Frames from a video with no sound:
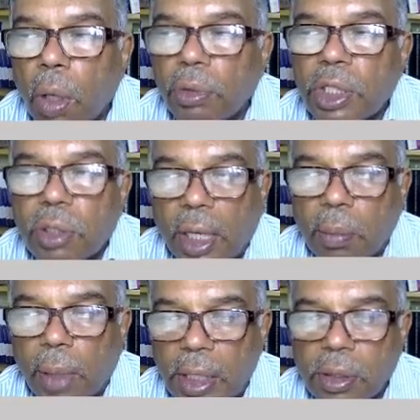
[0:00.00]
of the strike
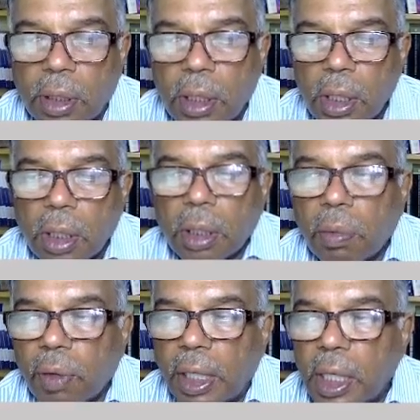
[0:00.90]
price, the
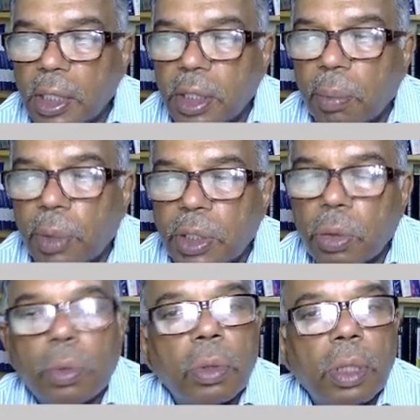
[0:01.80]
final step is to